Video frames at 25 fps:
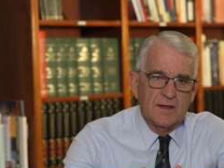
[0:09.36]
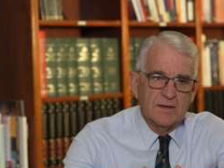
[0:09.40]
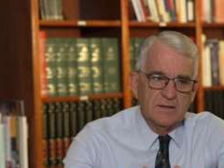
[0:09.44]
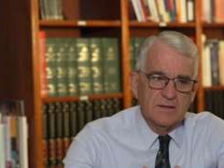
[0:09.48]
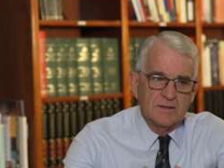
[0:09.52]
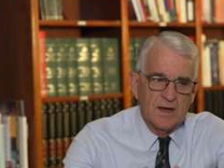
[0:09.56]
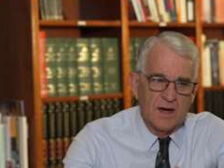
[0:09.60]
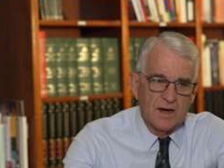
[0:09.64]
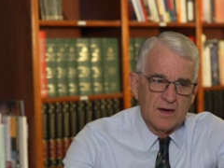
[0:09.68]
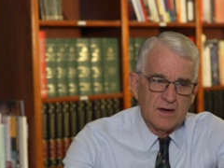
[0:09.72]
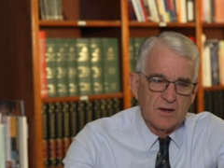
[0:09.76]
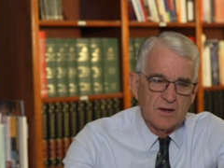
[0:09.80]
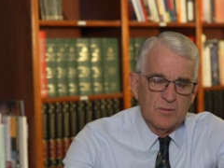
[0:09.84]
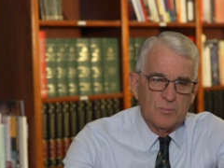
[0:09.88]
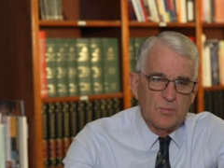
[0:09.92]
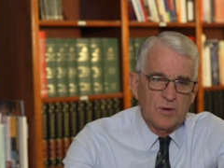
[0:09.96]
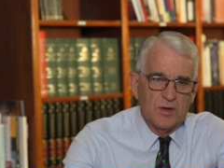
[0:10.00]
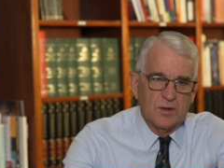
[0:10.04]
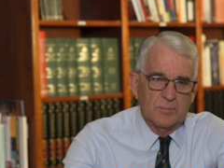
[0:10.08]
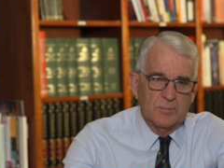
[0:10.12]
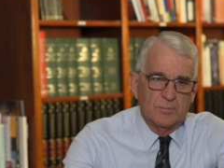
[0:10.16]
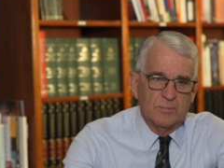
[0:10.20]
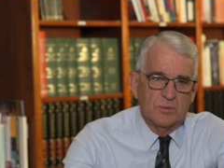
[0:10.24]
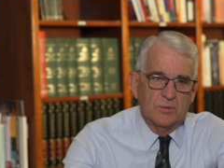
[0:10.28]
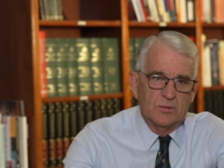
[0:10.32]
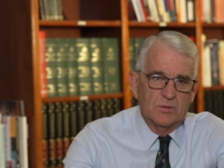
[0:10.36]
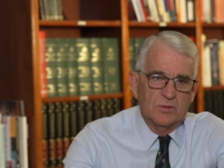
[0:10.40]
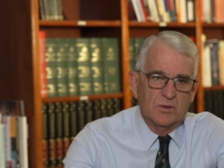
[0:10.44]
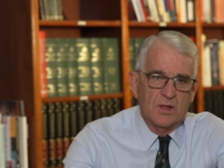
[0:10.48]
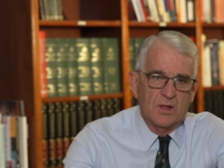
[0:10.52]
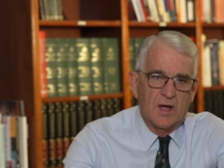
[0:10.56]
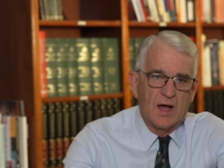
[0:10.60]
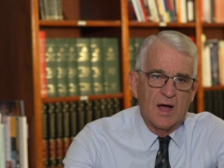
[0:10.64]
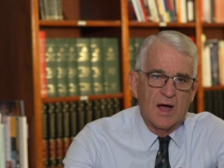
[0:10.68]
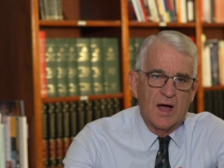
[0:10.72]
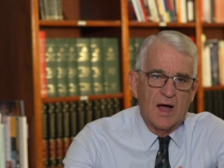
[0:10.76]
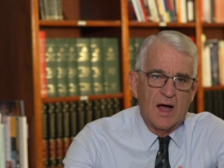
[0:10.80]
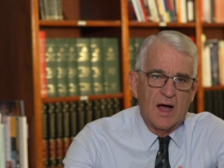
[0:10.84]
younger
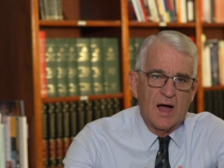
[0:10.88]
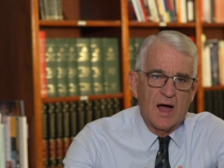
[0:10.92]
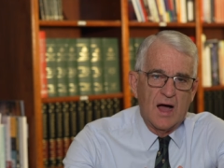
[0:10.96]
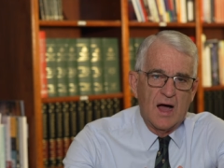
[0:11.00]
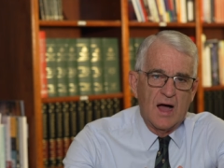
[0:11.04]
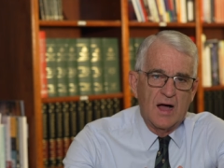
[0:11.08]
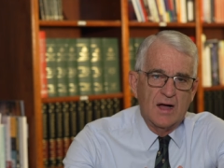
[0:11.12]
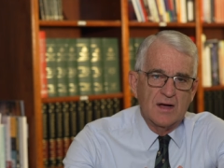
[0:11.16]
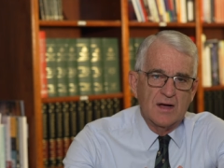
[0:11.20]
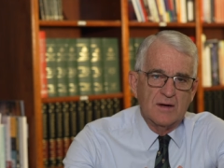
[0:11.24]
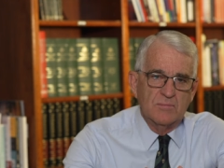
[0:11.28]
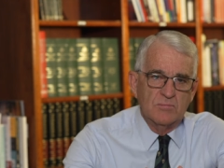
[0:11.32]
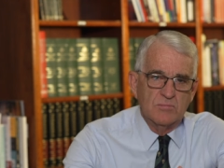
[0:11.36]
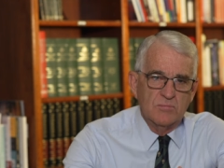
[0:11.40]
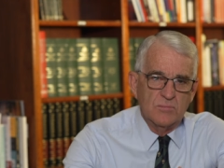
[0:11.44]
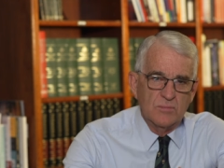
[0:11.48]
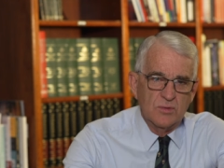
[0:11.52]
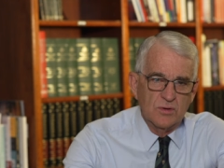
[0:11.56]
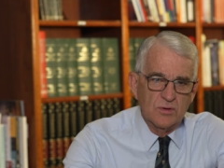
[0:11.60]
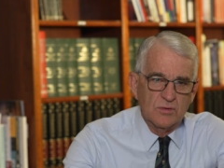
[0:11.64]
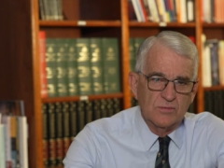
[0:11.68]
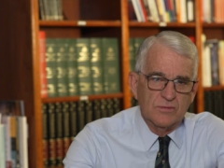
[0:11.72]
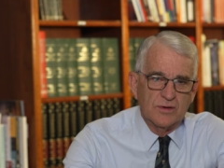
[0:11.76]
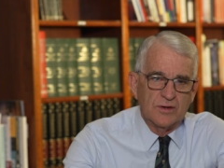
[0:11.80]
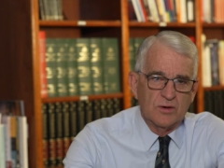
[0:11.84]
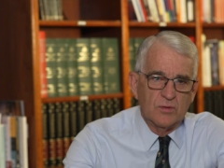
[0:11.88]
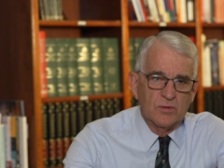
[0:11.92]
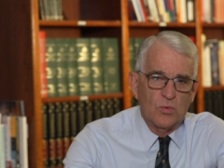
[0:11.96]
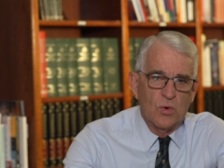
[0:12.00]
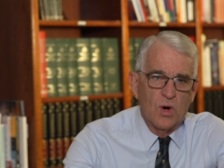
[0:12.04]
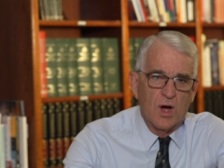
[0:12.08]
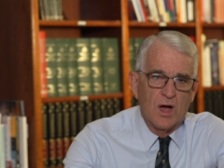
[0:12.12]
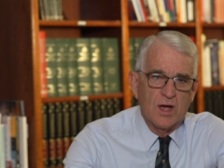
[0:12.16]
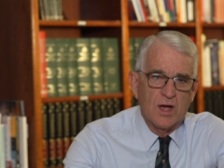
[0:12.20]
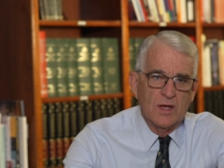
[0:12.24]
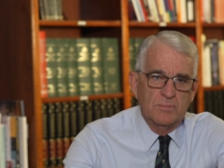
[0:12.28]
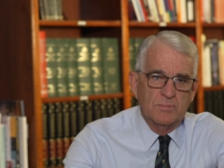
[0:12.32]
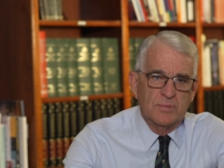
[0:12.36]
people are moving
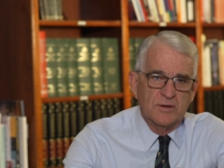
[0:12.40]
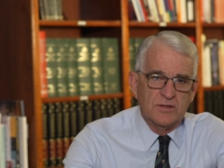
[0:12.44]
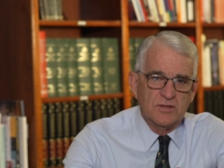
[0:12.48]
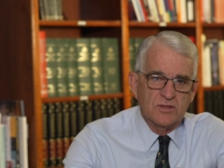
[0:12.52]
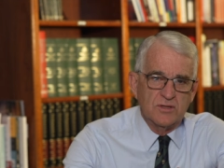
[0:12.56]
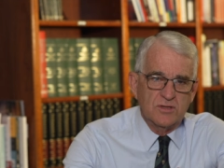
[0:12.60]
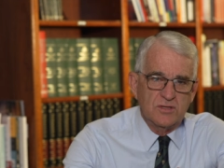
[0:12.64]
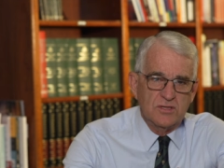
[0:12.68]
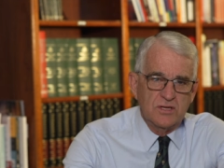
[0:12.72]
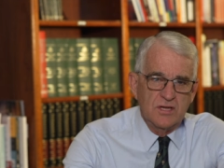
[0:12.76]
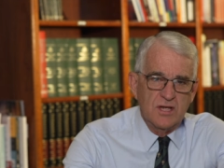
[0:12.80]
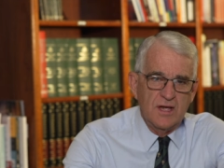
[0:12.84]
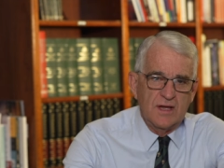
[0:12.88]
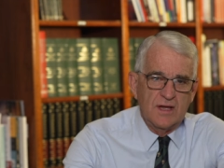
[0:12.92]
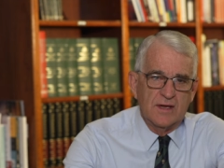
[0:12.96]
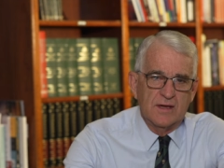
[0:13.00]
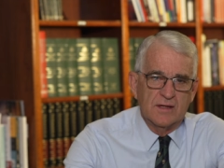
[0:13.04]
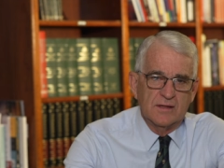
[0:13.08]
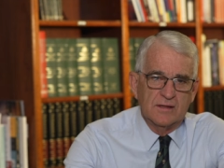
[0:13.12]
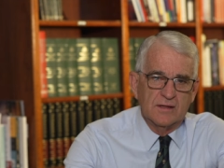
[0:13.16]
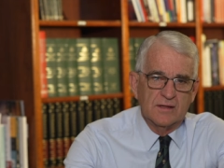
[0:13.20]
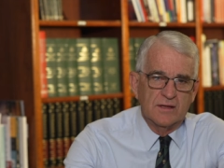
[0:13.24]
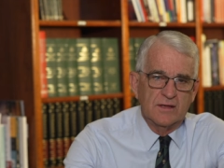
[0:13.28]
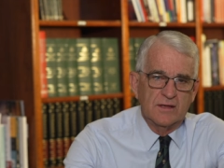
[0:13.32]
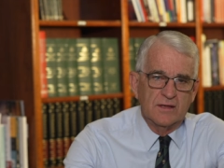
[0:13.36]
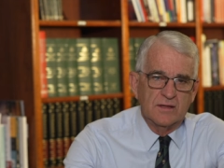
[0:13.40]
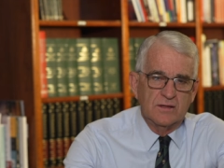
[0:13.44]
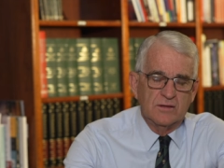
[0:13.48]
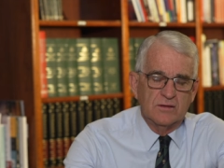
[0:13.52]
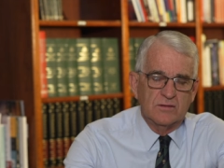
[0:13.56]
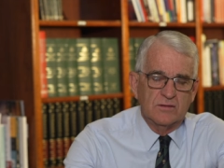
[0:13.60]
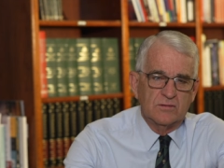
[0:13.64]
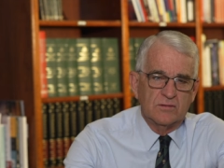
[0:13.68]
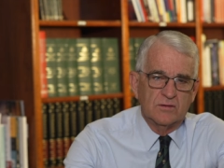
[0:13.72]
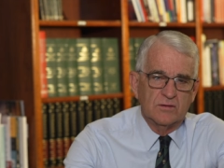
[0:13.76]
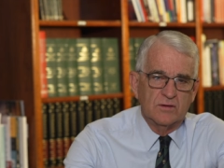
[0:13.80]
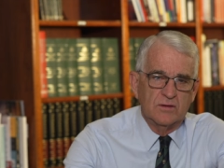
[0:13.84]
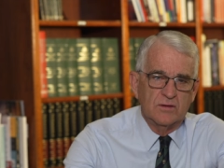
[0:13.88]
away, particularly
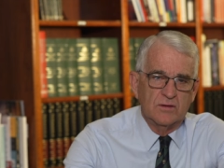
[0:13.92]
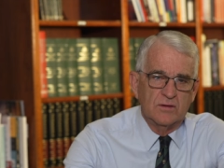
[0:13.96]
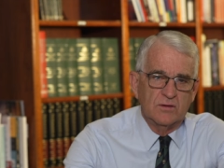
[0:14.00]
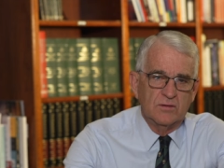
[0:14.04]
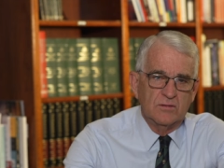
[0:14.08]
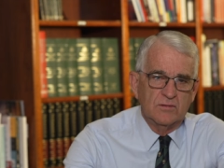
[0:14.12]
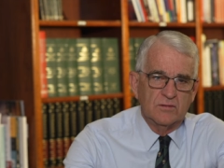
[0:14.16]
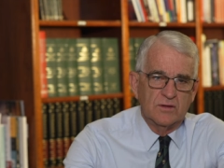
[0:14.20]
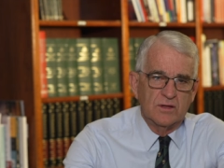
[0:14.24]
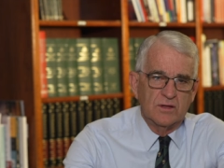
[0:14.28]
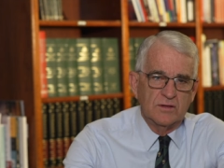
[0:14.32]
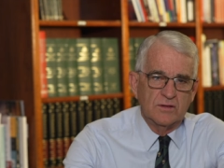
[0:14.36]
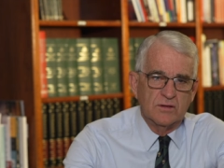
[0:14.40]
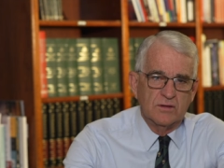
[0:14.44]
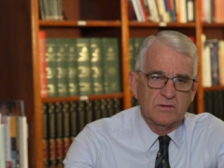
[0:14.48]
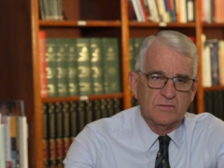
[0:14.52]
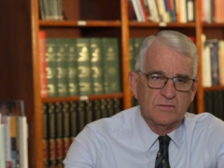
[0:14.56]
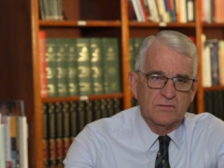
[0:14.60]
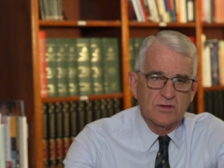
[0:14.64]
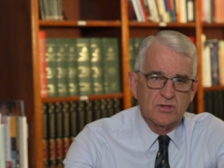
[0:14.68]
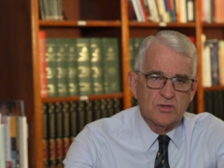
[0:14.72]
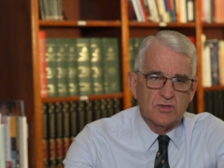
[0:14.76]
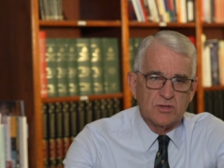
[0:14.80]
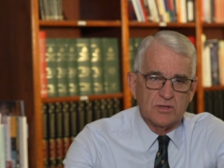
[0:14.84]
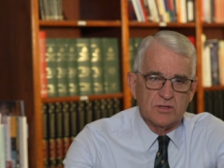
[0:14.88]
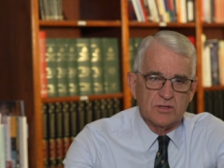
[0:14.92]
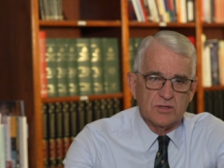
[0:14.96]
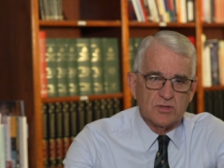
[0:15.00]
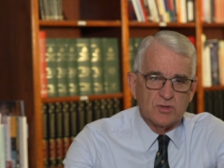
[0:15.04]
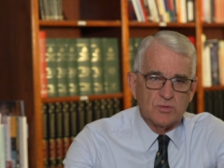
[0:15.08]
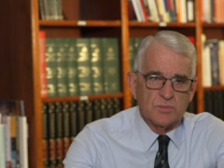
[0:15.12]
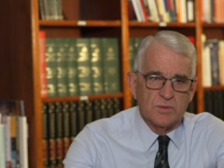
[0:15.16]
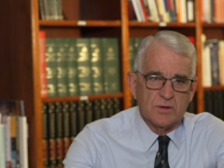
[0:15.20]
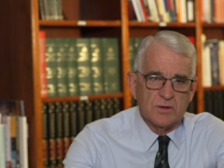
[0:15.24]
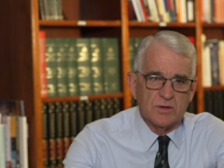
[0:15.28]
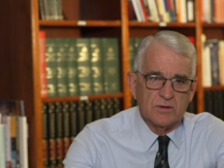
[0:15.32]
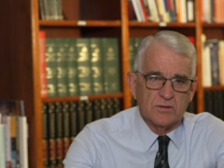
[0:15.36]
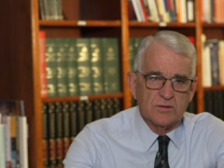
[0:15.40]
through their university
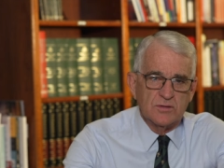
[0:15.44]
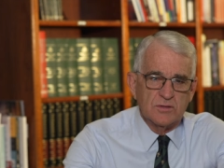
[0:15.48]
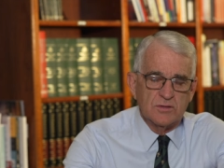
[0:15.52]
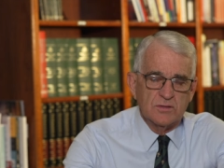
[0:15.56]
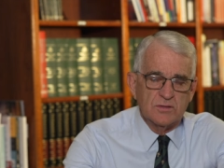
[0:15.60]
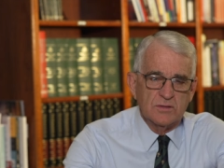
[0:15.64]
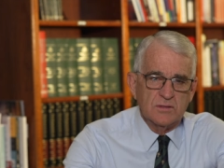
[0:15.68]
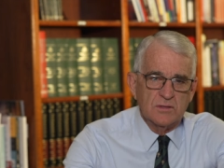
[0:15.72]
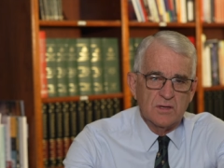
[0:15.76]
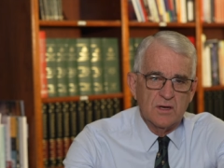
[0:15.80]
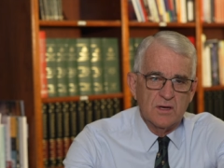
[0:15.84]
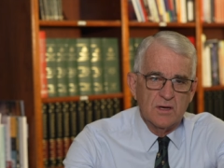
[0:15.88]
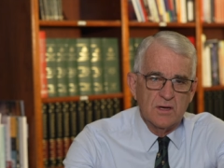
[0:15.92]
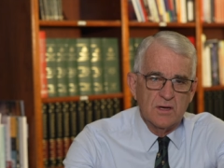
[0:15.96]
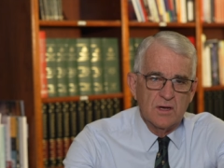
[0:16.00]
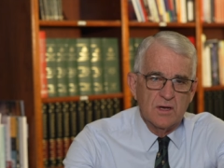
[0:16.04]
experiences,